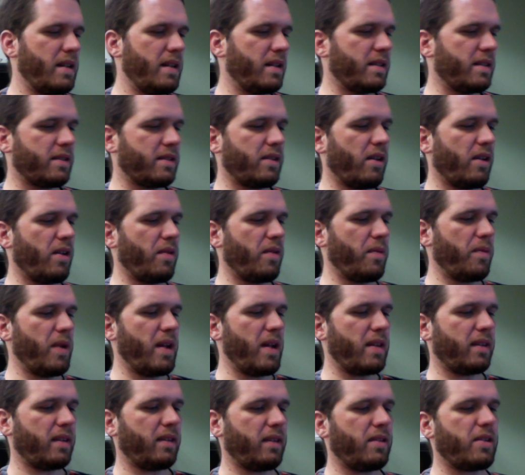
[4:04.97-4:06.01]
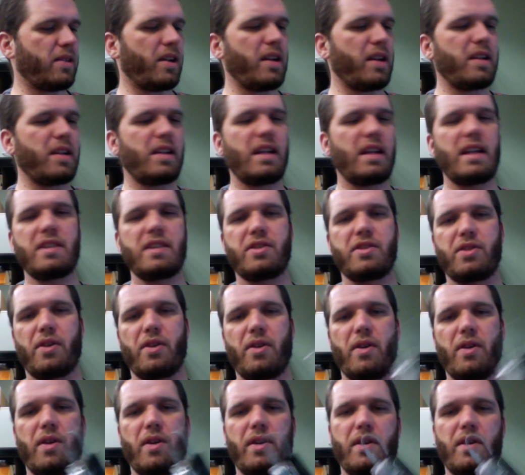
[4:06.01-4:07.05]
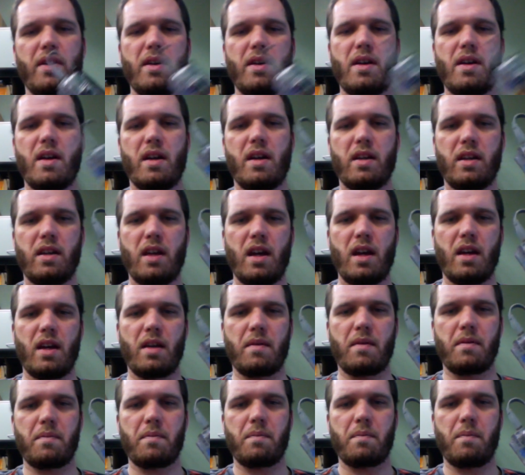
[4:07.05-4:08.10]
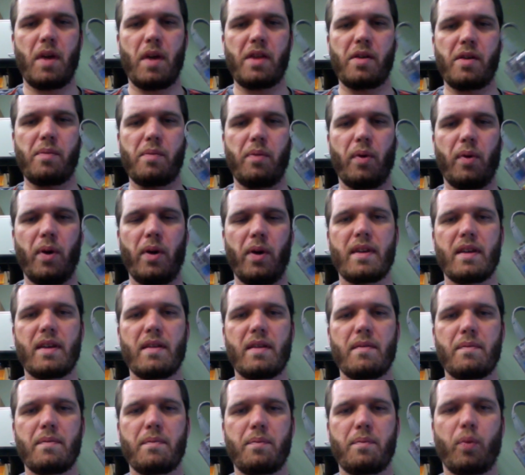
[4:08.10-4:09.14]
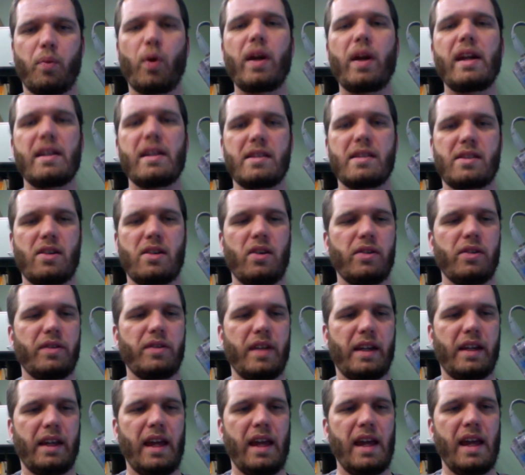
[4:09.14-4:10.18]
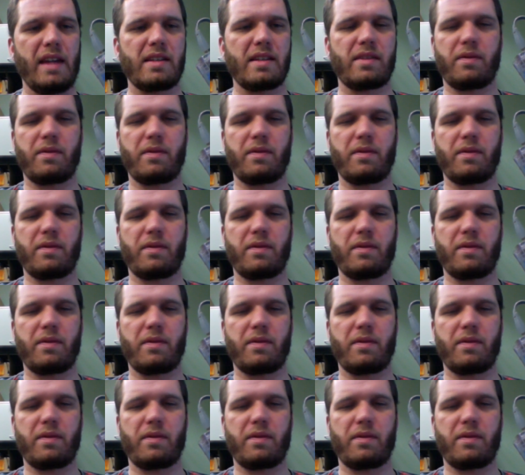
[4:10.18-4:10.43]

To start with, you're going to need your motherboard pre-installed in the case.